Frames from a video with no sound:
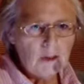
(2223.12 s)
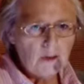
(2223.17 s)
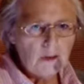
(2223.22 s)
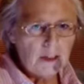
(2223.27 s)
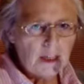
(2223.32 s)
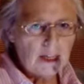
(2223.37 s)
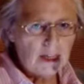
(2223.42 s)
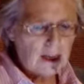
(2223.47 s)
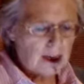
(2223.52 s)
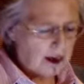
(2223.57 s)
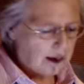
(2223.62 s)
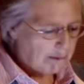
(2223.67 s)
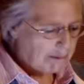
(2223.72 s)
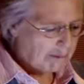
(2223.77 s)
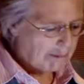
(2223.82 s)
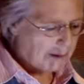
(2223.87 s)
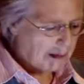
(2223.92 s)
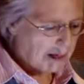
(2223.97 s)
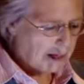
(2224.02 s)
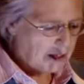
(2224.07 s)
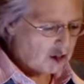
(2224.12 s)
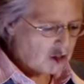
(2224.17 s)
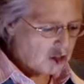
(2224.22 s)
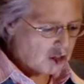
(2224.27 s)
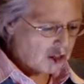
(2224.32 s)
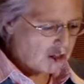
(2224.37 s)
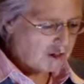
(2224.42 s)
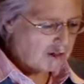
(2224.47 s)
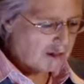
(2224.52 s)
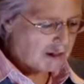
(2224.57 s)
Claudel had
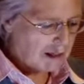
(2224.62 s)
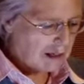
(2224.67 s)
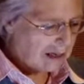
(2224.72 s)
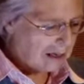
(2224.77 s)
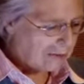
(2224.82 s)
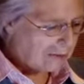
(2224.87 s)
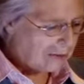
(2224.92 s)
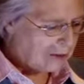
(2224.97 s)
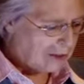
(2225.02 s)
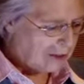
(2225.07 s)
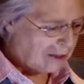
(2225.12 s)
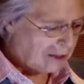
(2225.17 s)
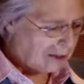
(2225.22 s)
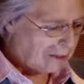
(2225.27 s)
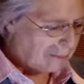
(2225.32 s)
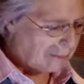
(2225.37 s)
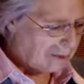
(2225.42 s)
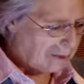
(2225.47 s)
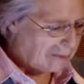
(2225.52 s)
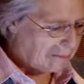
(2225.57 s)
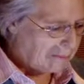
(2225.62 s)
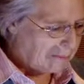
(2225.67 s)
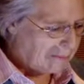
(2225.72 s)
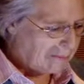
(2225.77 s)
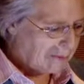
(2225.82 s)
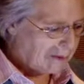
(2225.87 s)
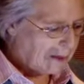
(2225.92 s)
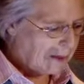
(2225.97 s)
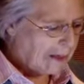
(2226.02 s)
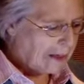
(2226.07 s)
just left him.
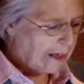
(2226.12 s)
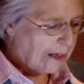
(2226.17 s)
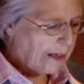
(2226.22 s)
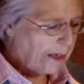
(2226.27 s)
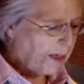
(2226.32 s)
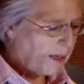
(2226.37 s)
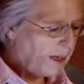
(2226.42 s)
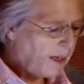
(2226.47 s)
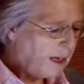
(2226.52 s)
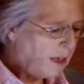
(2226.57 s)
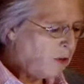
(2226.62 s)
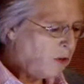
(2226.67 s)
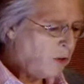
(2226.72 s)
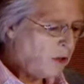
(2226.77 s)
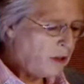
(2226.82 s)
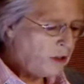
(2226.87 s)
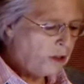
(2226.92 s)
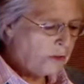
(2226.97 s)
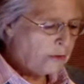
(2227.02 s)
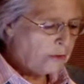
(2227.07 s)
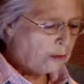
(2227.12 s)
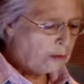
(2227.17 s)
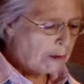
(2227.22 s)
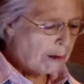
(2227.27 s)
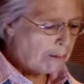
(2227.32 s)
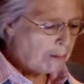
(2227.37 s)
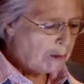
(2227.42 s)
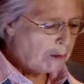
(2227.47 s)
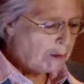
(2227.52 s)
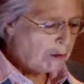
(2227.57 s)
He had a lot of
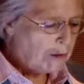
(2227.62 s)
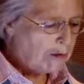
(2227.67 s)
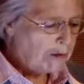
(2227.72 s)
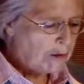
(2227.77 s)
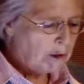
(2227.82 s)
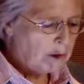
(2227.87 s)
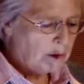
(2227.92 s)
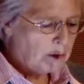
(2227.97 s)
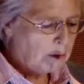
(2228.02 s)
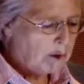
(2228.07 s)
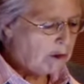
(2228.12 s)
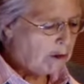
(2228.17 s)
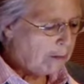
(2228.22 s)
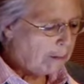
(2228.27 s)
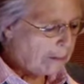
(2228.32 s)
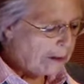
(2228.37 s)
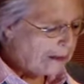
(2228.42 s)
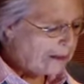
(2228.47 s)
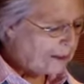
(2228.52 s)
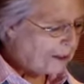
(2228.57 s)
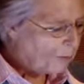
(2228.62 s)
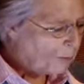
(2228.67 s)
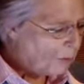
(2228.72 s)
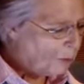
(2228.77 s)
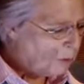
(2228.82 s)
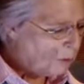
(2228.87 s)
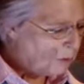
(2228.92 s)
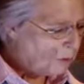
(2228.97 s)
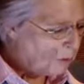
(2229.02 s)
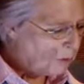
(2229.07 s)
troubles with the Balzac
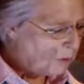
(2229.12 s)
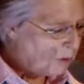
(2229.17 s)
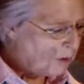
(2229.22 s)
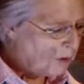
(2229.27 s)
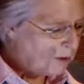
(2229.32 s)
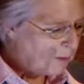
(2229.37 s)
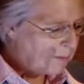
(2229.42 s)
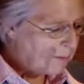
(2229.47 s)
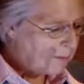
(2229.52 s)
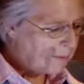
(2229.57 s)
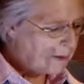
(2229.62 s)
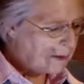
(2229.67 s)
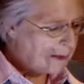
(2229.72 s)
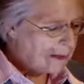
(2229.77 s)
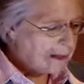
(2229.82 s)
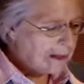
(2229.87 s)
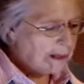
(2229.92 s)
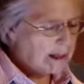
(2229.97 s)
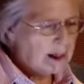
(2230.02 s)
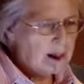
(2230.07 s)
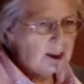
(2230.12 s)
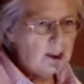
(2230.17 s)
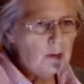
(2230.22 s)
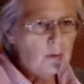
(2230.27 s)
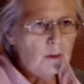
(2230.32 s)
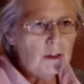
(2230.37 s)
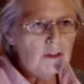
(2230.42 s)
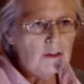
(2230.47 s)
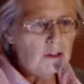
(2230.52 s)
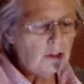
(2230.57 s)
monument, and he
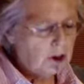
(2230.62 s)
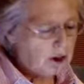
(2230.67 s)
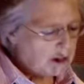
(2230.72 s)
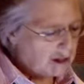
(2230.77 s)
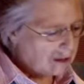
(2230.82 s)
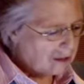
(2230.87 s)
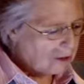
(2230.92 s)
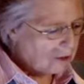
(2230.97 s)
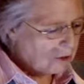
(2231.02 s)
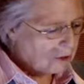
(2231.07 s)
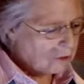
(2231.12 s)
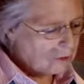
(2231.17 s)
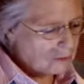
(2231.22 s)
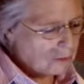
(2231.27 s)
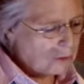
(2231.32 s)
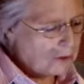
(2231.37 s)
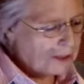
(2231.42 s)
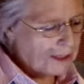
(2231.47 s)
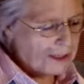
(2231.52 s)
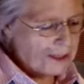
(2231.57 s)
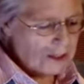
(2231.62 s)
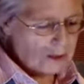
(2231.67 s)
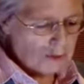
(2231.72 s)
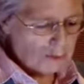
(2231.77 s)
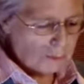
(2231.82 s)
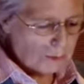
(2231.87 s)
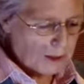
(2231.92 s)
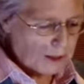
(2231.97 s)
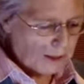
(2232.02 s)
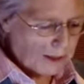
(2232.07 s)
was going through a kind
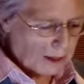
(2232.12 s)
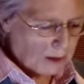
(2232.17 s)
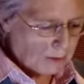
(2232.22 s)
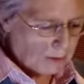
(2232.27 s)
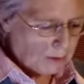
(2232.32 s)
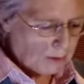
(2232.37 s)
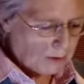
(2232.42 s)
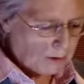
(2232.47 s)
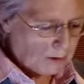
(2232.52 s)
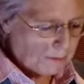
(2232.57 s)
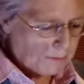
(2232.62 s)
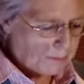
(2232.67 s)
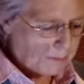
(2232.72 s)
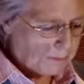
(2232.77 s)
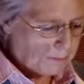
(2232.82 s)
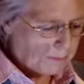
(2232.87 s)
of breakdown.